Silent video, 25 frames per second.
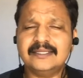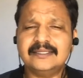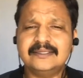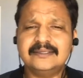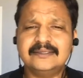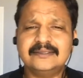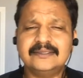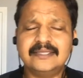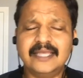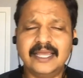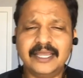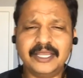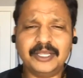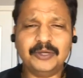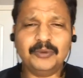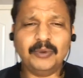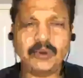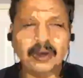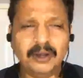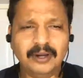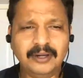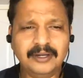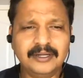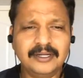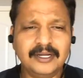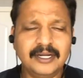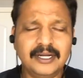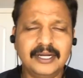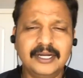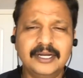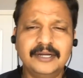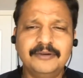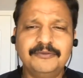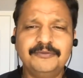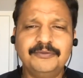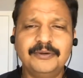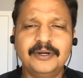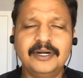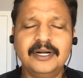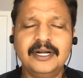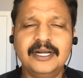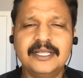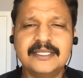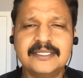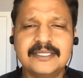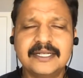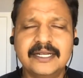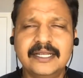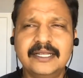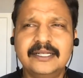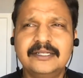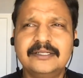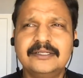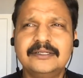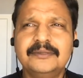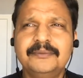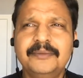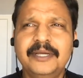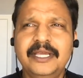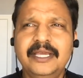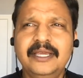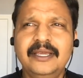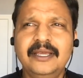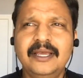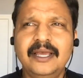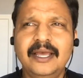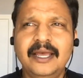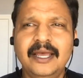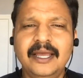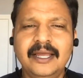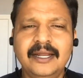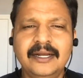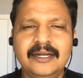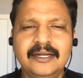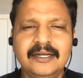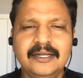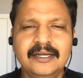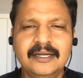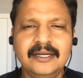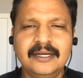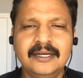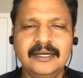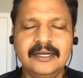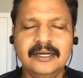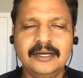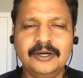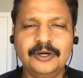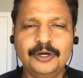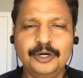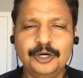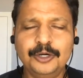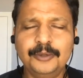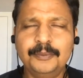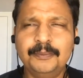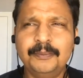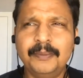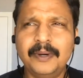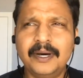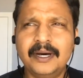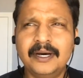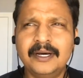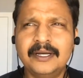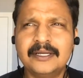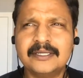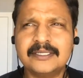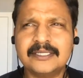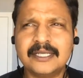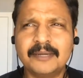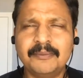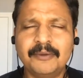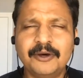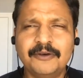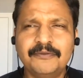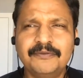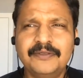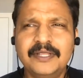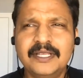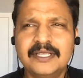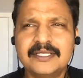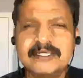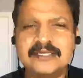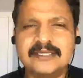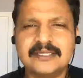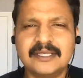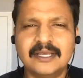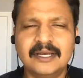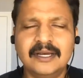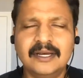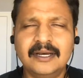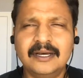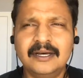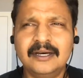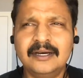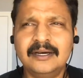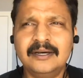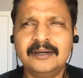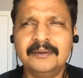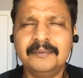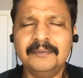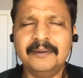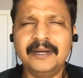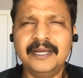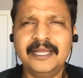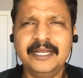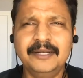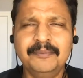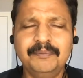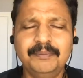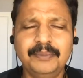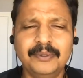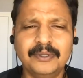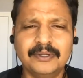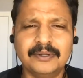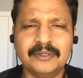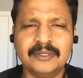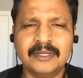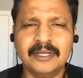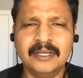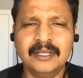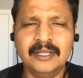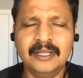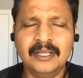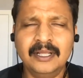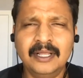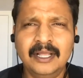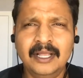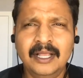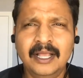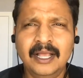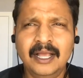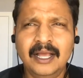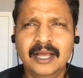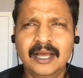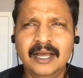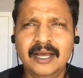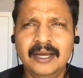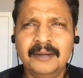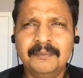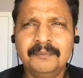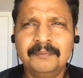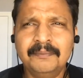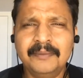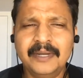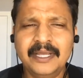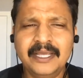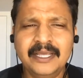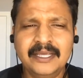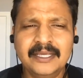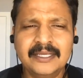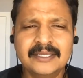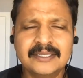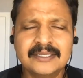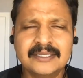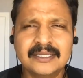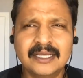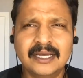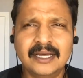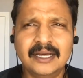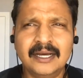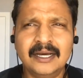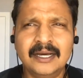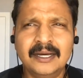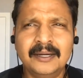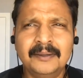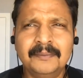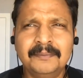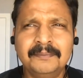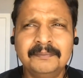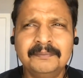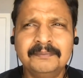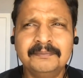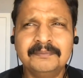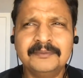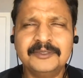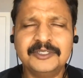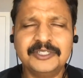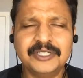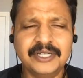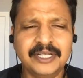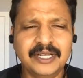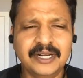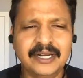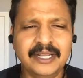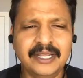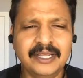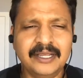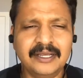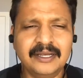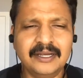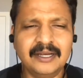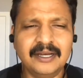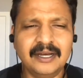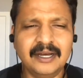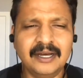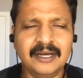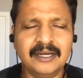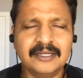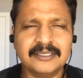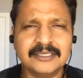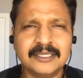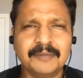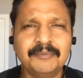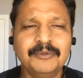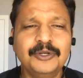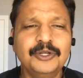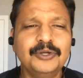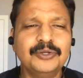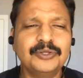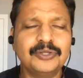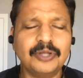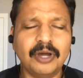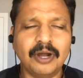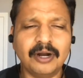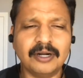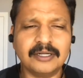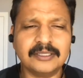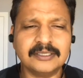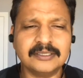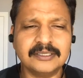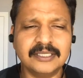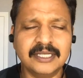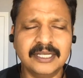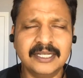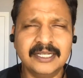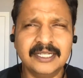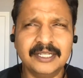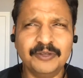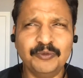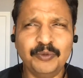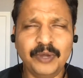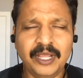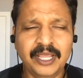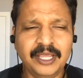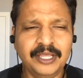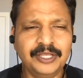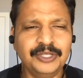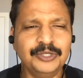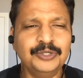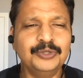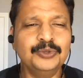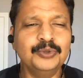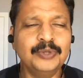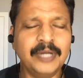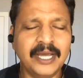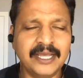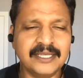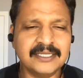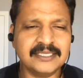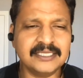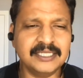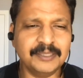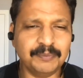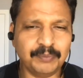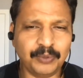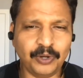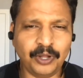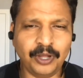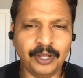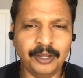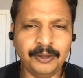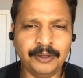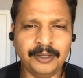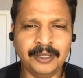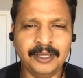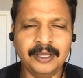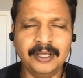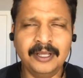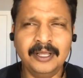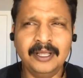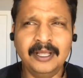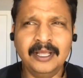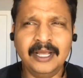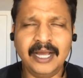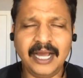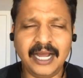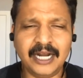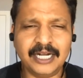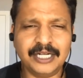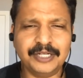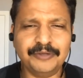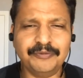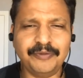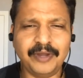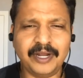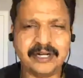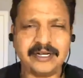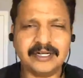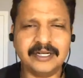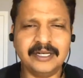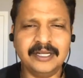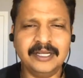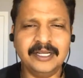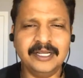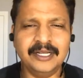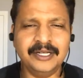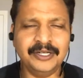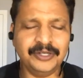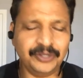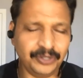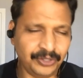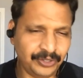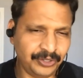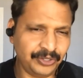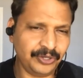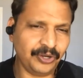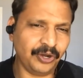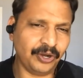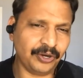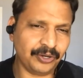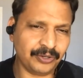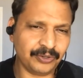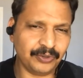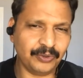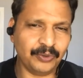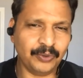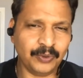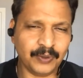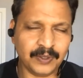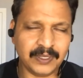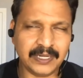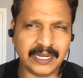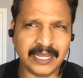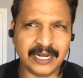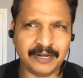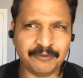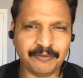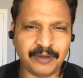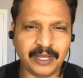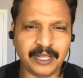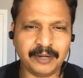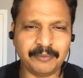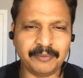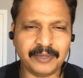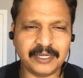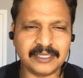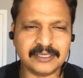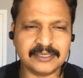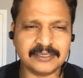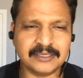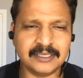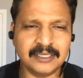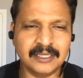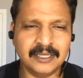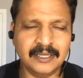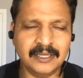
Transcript: Thank you all for listening to me, and hope some of this input is triggering some new thoughts in the way you guys deploy Artifactory in your own environments.